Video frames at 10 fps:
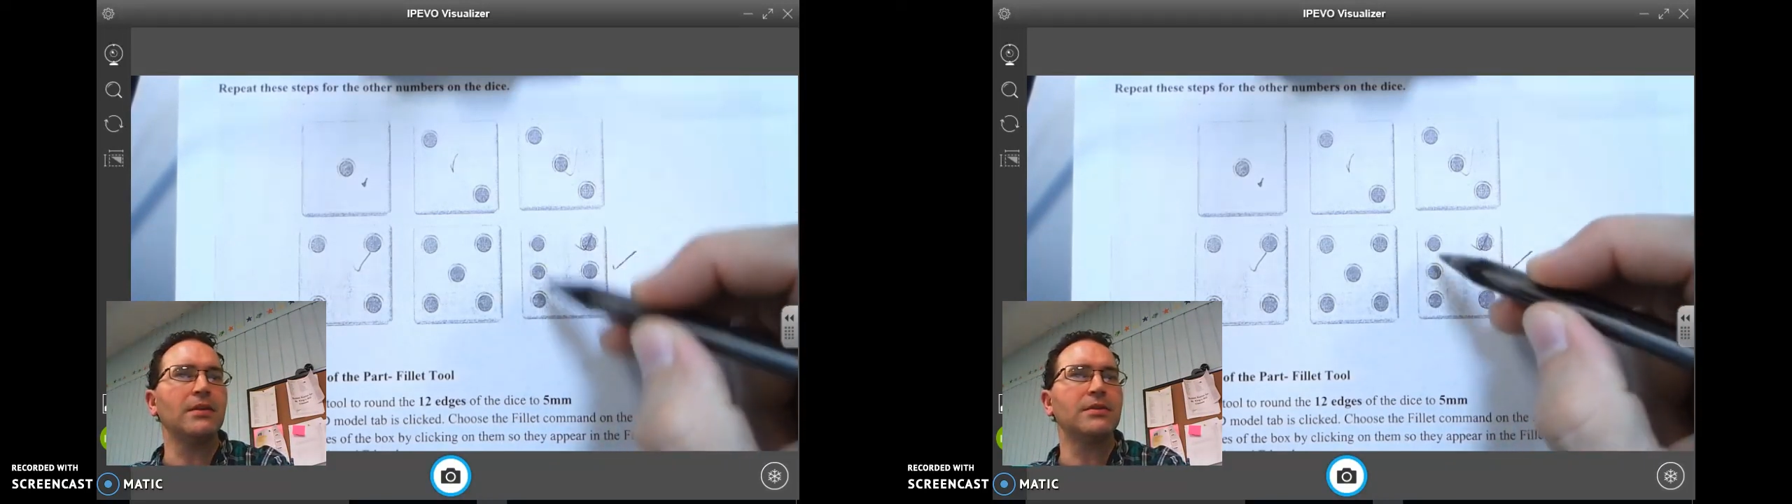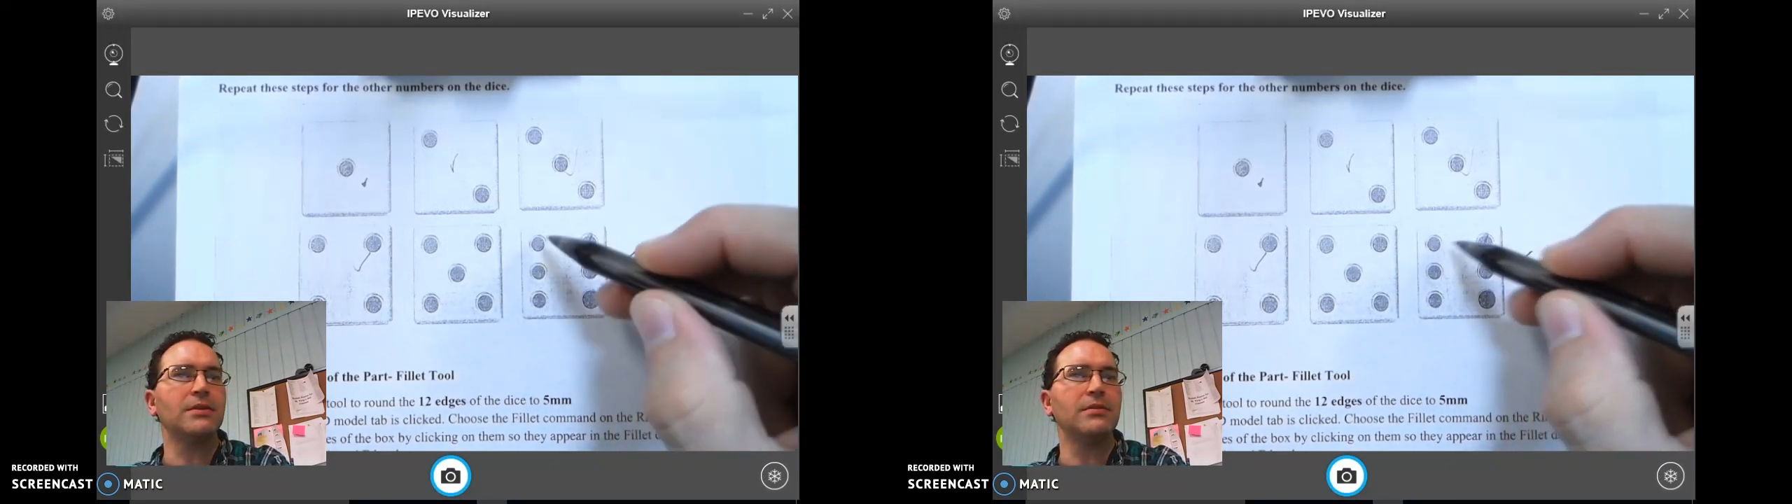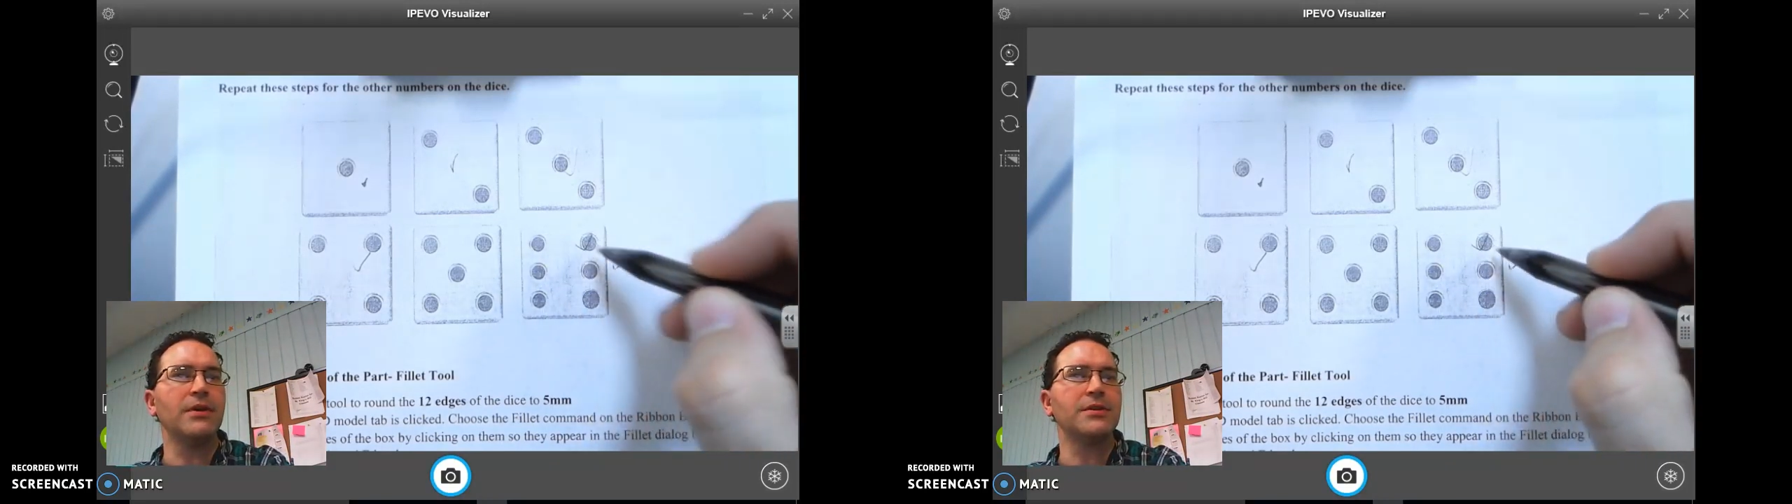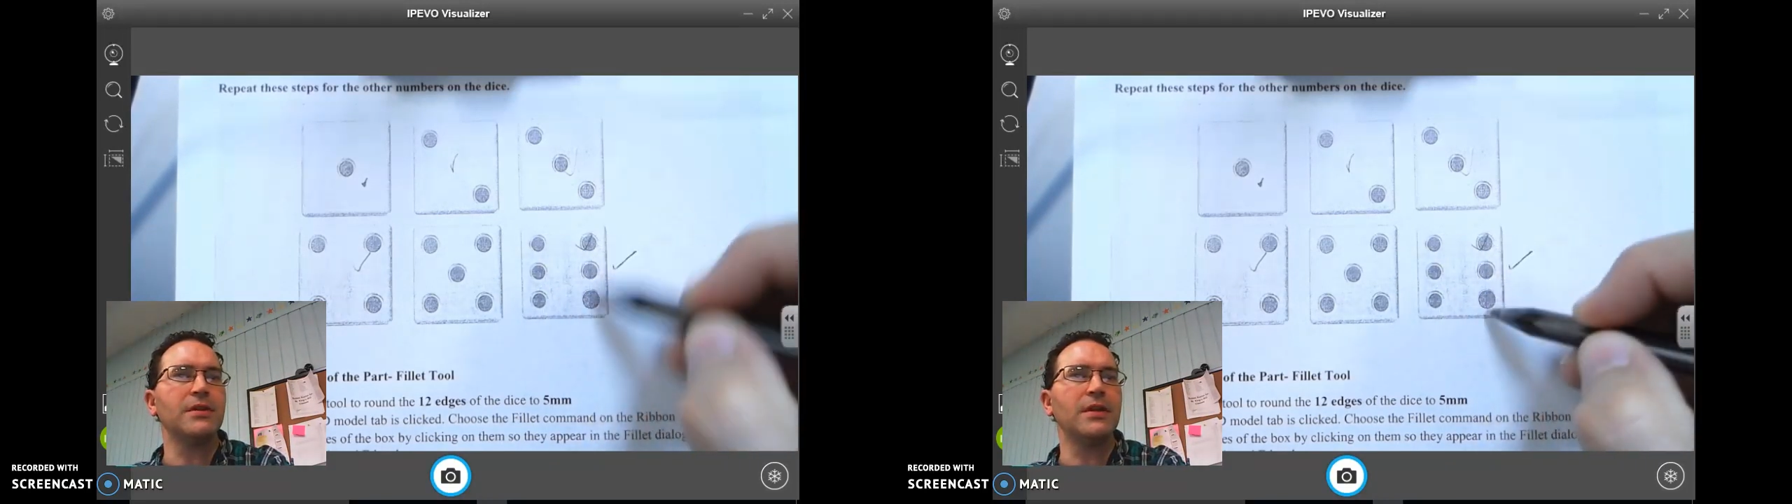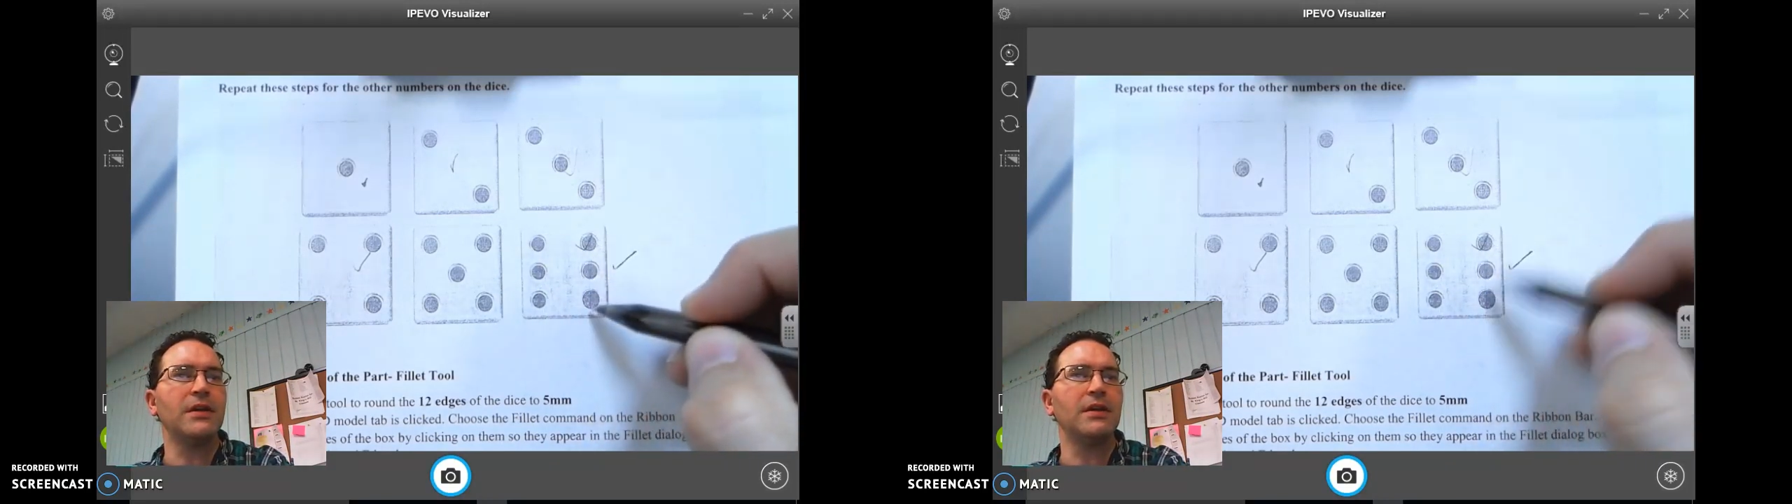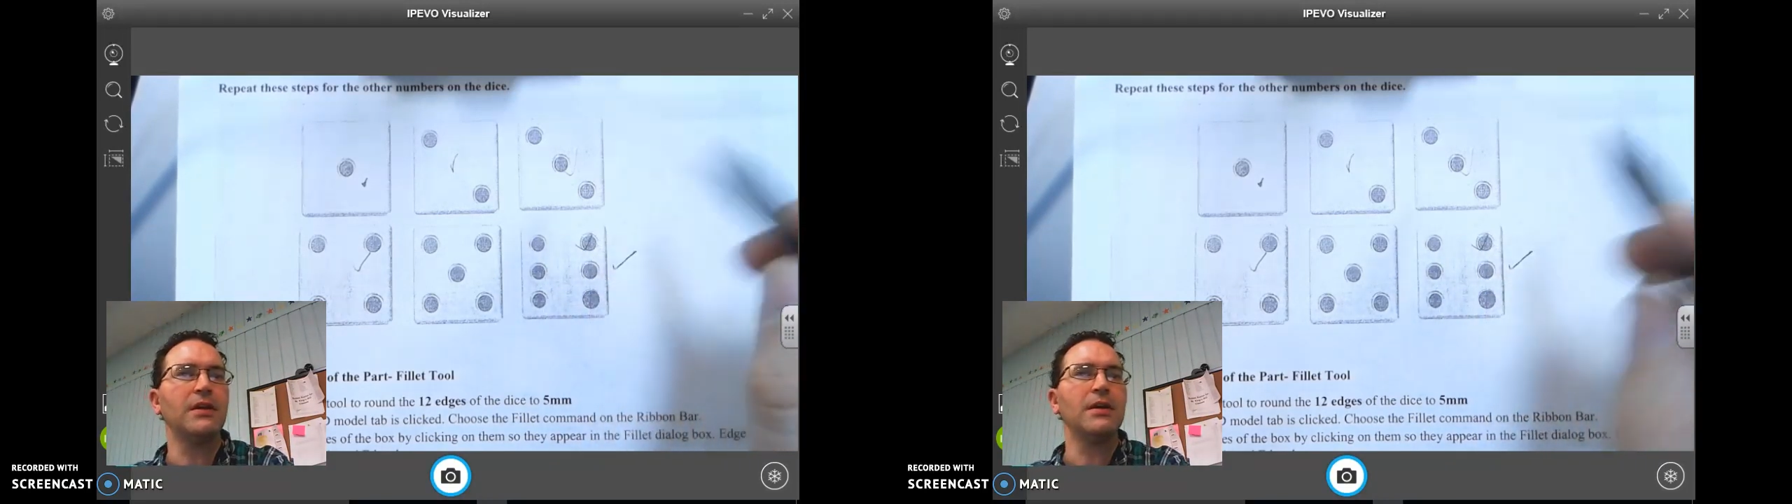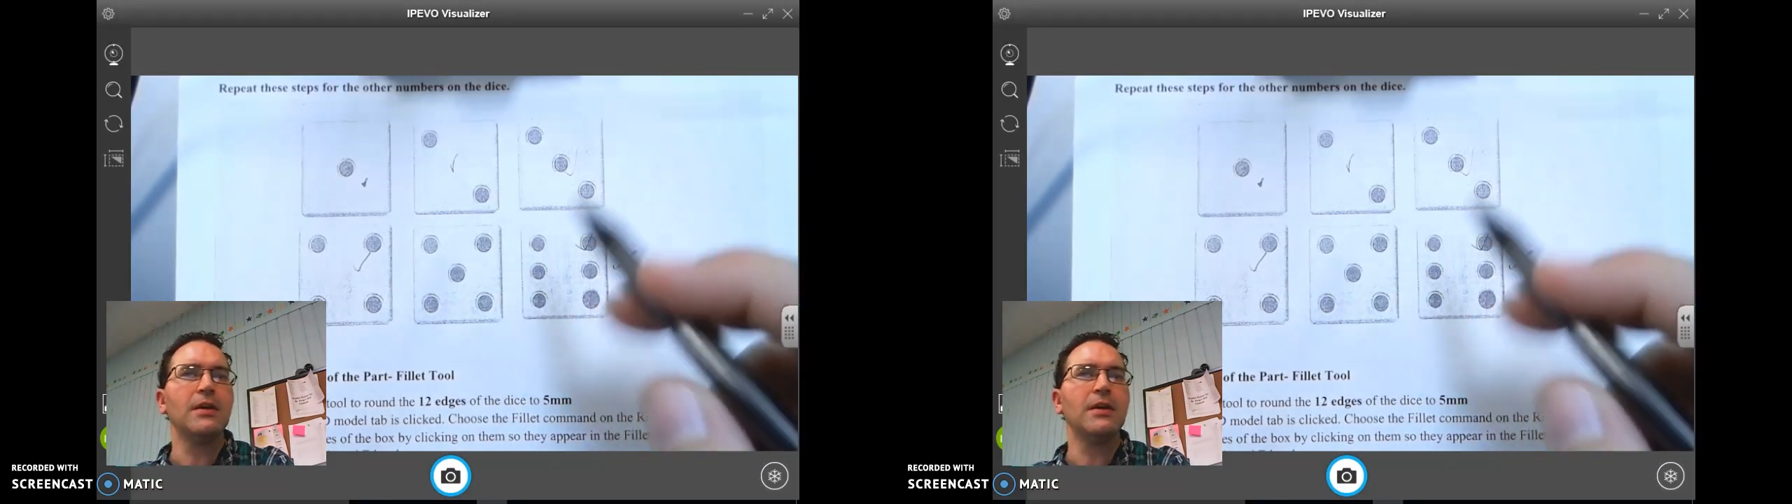situation there?